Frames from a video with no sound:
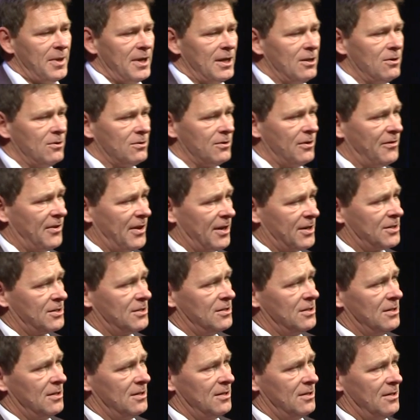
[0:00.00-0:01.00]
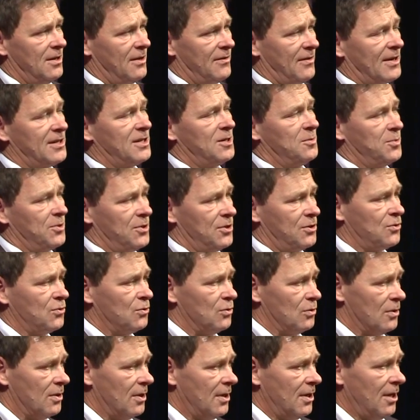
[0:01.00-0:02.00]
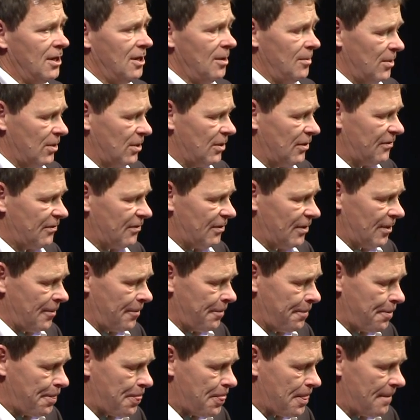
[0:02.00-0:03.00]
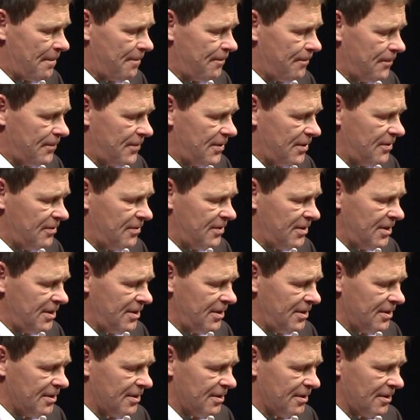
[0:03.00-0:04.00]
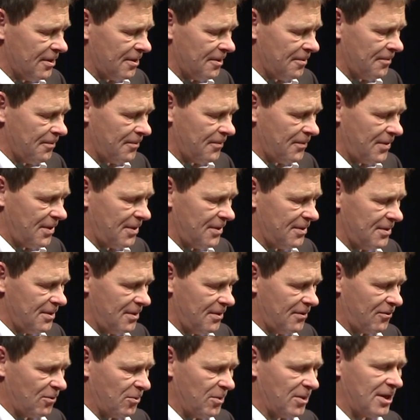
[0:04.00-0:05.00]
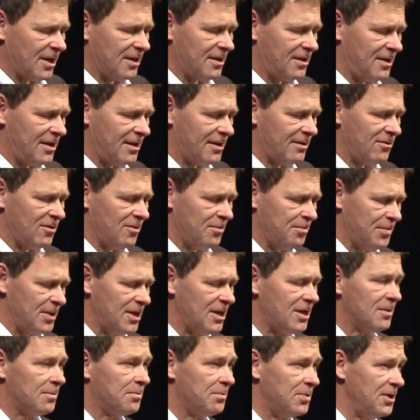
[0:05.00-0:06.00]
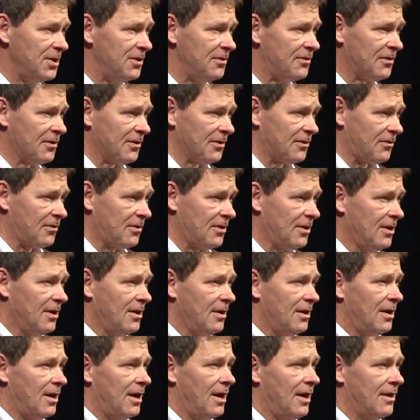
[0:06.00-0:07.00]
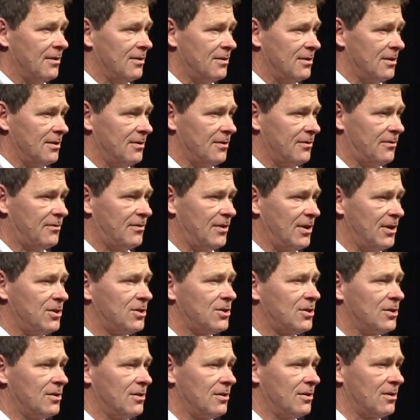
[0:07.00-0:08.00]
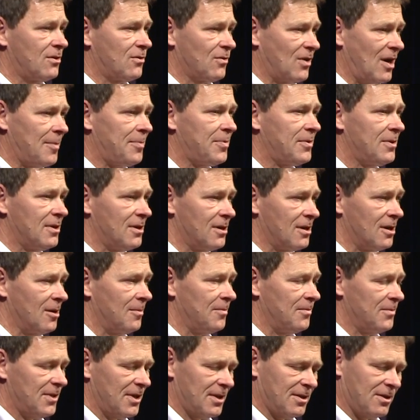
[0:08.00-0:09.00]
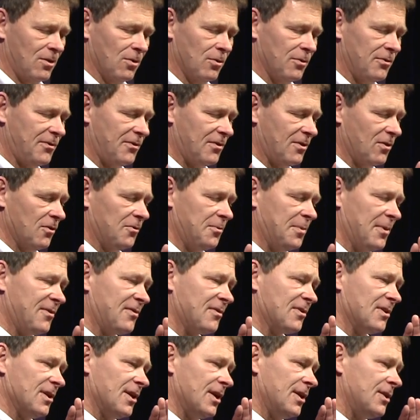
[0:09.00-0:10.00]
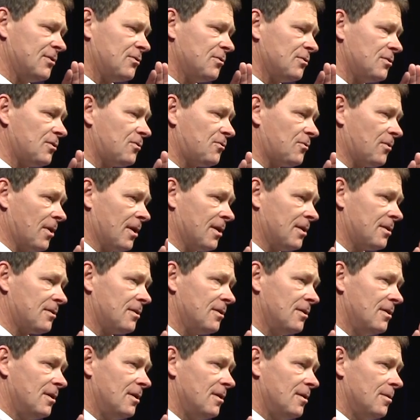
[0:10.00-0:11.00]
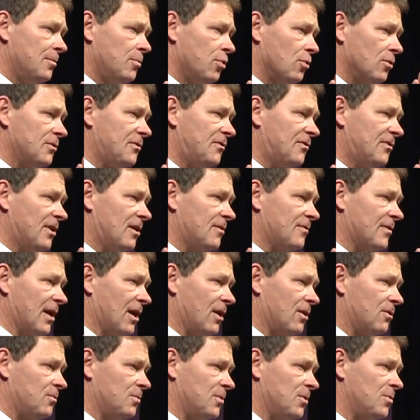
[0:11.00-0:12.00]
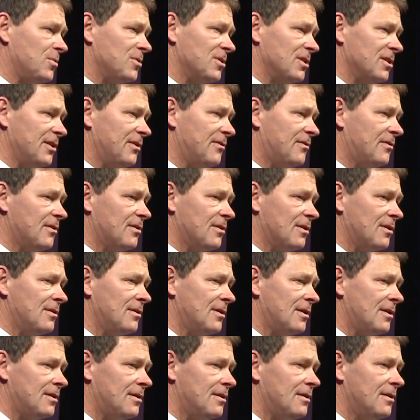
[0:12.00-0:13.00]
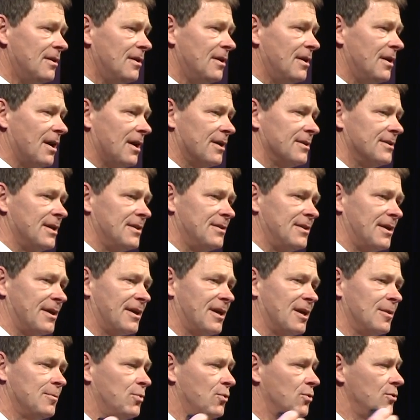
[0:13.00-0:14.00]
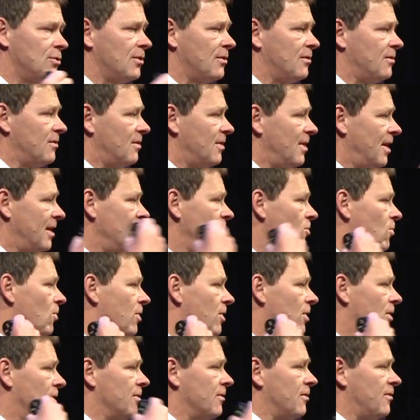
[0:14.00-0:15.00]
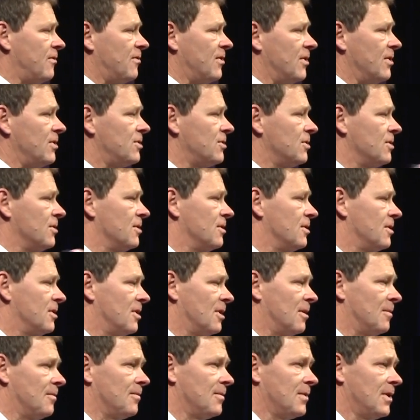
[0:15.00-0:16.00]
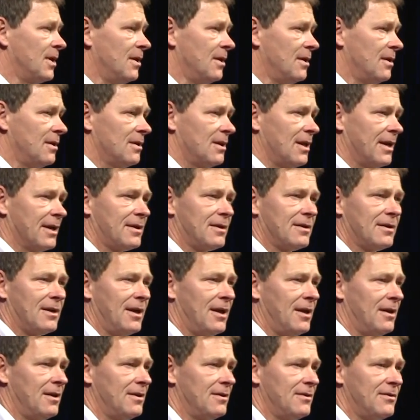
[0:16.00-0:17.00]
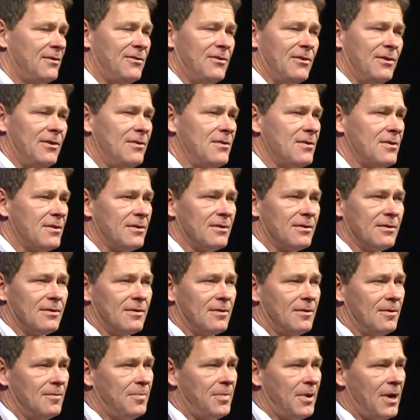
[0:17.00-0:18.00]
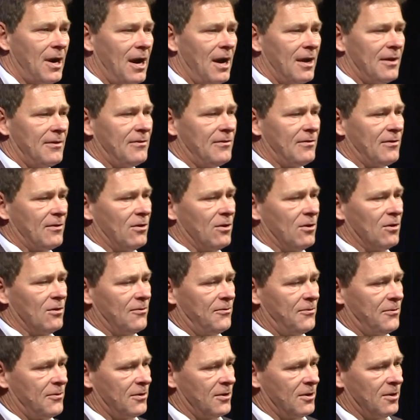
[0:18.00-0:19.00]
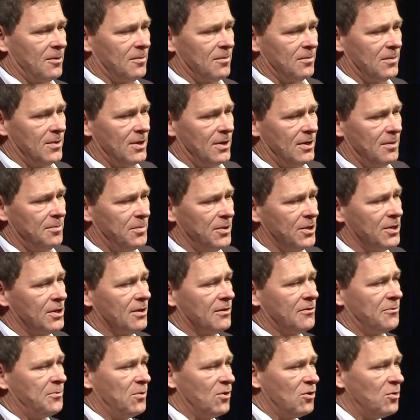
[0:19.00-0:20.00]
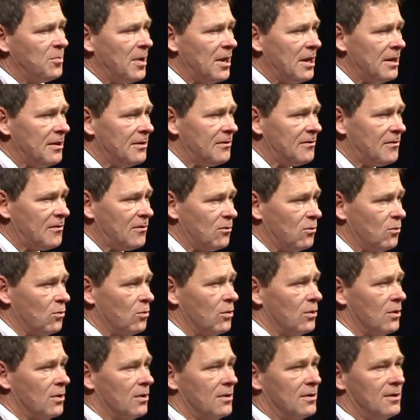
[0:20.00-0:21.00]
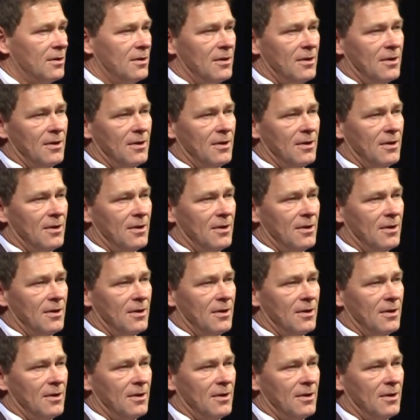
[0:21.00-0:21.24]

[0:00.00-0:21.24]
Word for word: payload is actually, is actually pretty cool because um, the, um, so we can carry big pieces and the station grapple arm that goes, goes basically into the trunk, pulls stuff out, we release it in there, and then they can put it anywhere on the station, um, like uh, either parts of um, big experiments or